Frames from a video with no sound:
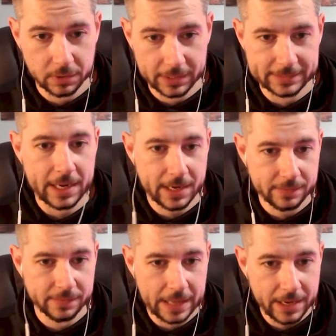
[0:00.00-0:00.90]
Like
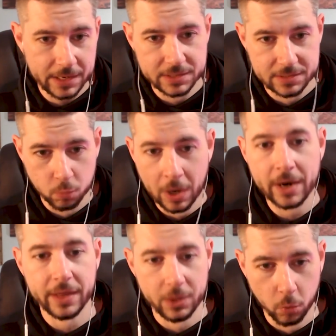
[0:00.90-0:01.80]
that is
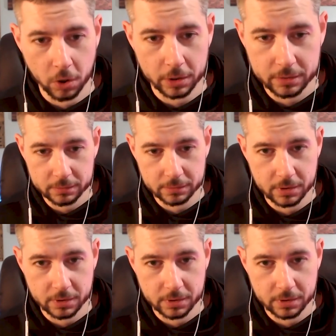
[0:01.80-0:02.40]
why they work.